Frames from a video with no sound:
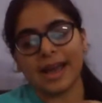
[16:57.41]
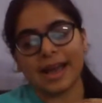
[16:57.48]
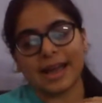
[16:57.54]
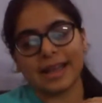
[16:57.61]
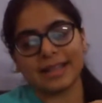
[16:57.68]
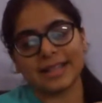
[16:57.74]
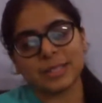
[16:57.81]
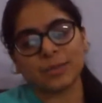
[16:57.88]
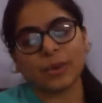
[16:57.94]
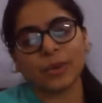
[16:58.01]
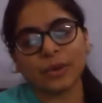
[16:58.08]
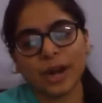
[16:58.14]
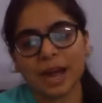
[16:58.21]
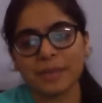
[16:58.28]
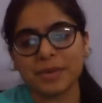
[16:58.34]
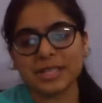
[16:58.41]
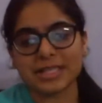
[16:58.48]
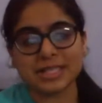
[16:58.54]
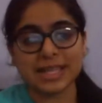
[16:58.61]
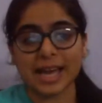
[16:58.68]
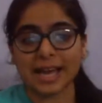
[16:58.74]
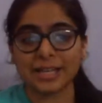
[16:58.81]
And this program
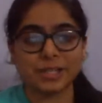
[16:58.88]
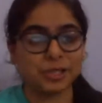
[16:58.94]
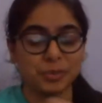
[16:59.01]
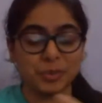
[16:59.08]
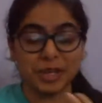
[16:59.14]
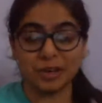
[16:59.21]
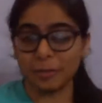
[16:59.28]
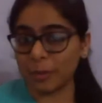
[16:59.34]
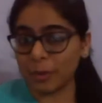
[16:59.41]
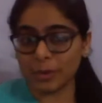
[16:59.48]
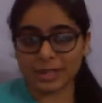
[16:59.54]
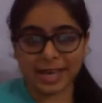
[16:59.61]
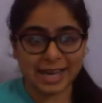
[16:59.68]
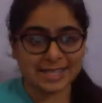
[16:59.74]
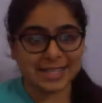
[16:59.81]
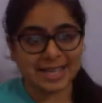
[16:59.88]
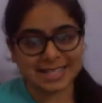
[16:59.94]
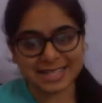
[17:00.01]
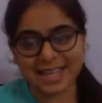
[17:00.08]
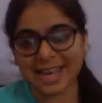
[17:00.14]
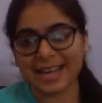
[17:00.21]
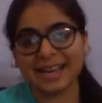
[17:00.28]
is designed to be remote, as I
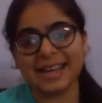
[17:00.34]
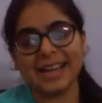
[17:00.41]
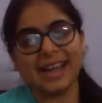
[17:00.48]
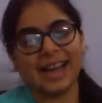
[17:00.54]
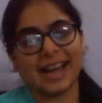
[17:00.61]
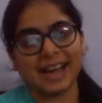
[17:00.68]
said.